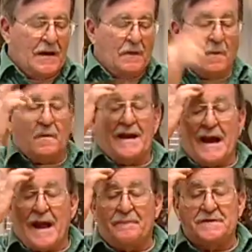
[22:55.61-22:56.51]
Well, what
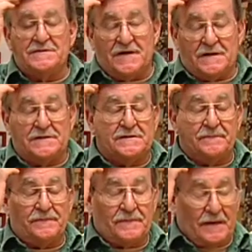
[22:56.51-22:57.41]
happens is,
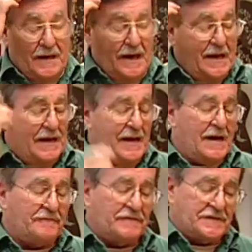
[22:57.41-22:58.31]

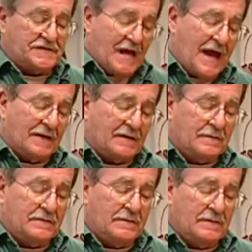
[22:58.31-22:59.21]
if the saddle